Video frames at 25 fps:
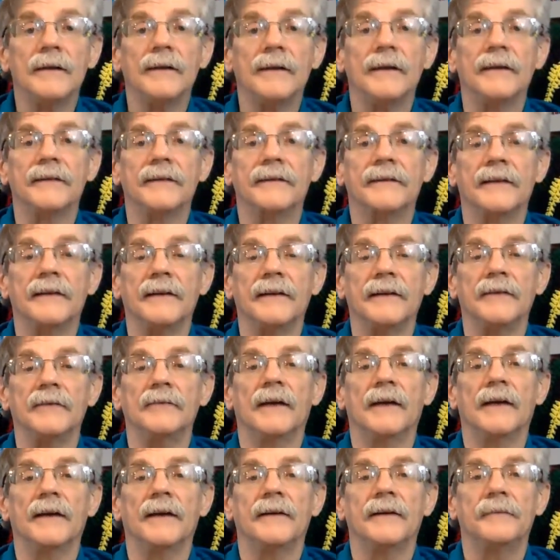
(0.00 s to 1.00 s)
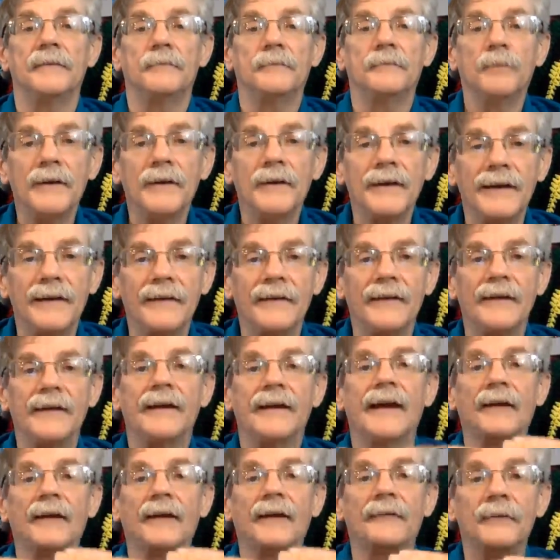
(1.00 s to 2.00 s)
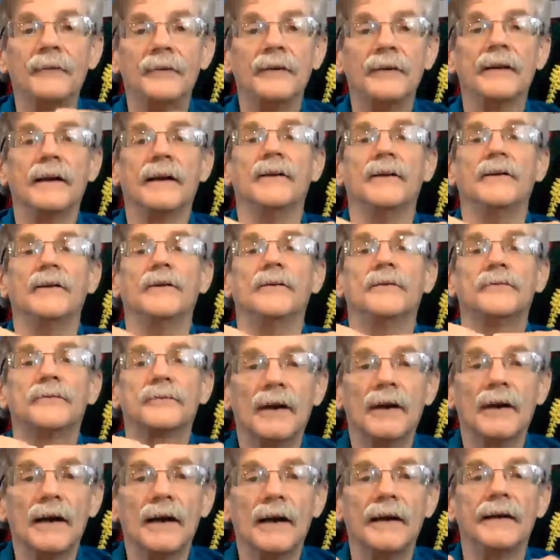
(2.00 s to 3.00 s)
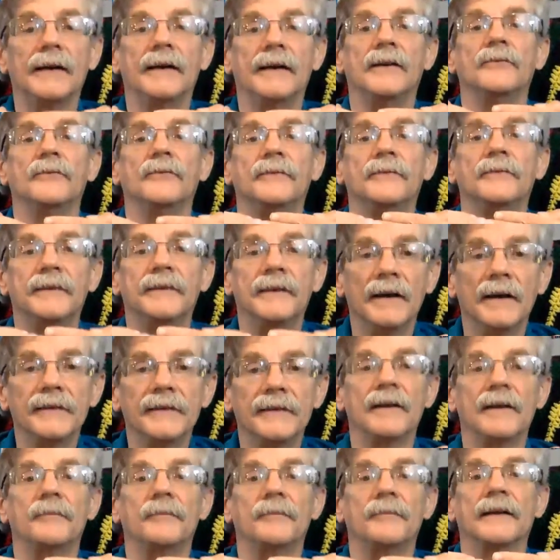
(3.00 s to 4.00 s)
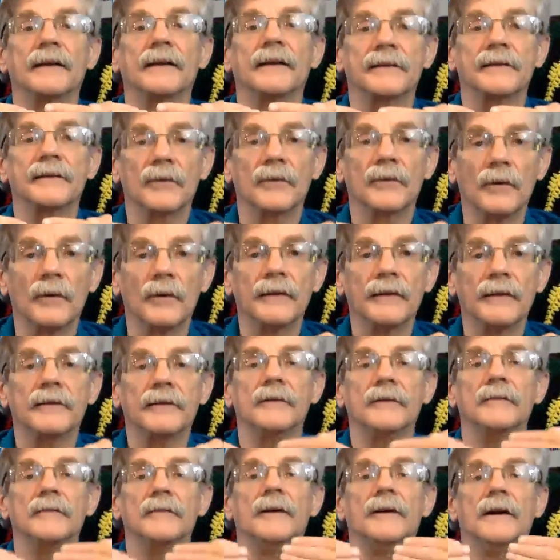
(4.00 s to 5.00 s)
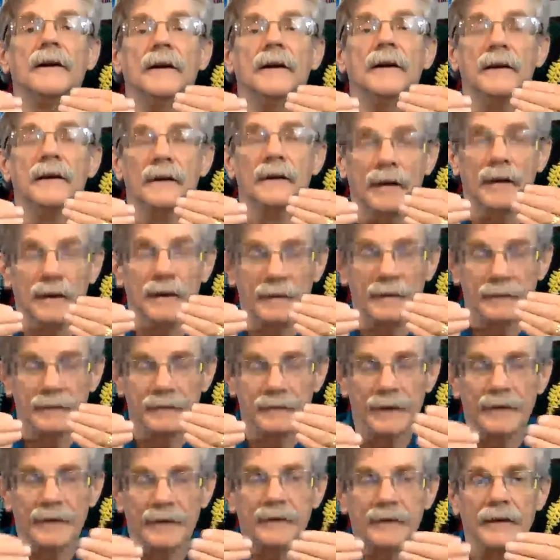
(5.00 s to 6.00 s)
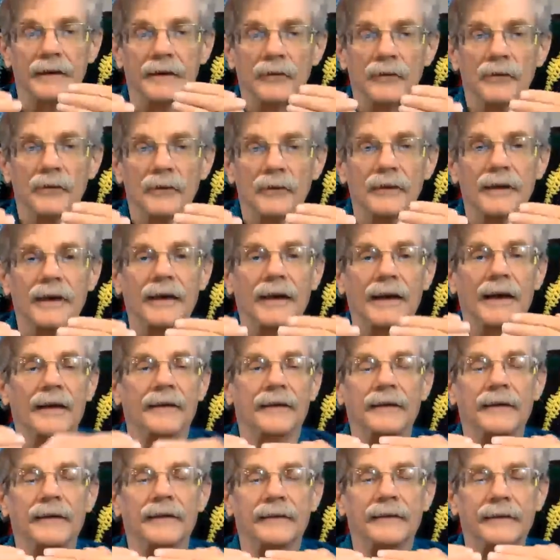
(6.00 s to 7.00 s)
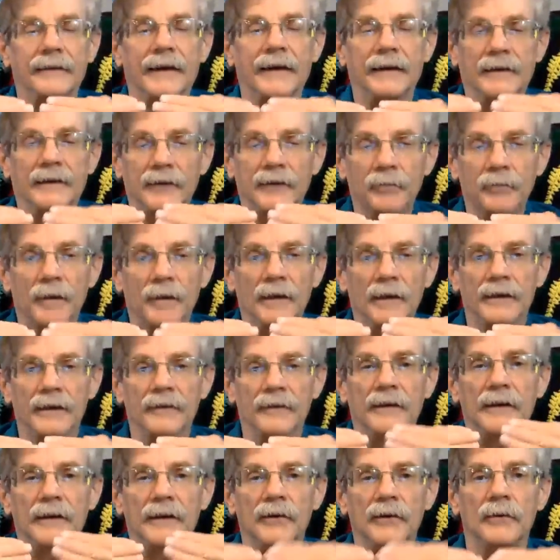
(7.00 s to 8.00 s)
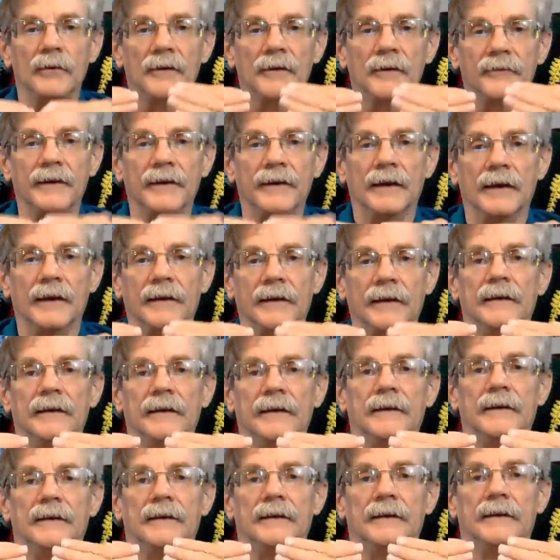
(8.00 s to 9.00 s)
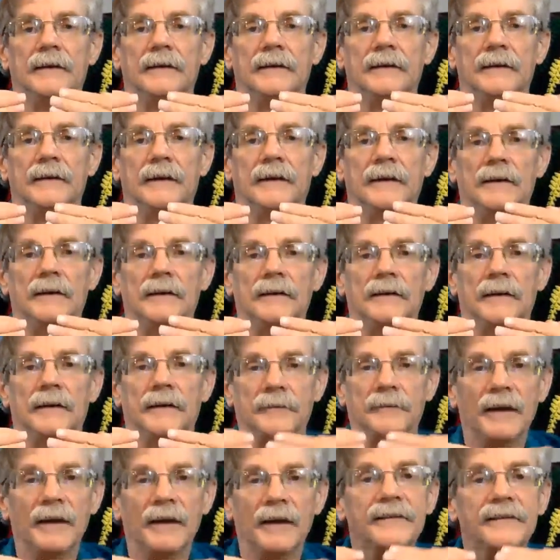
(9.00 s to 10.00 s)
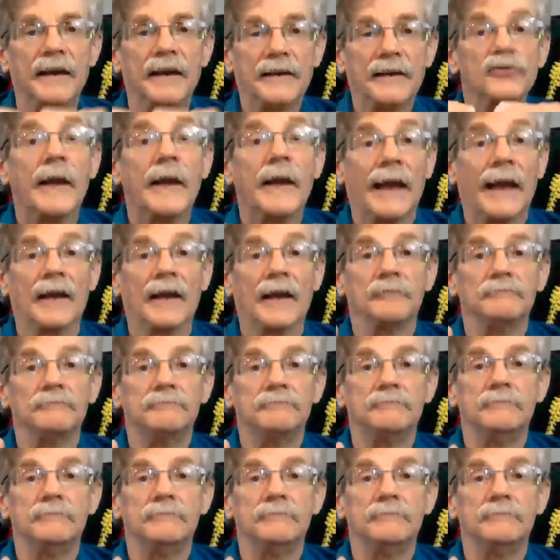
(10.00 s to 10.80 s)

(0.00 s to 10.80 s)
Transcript: It's that you had put in the effort and you've tried and you've done something that's going to, that you're looking at, that you believe that you have done as best as you can.